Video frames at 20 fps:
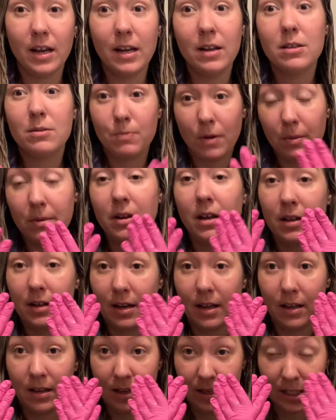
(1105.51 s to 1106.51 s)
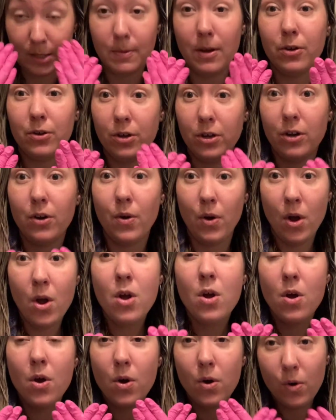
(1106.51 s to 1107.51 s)
It's probably not gonna smell good
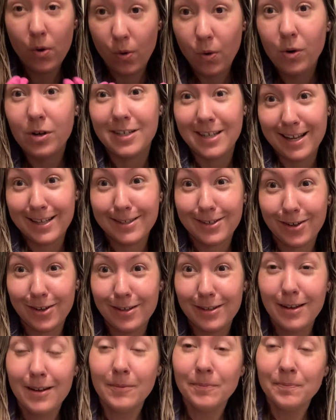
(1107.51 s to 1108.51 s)
or taste good.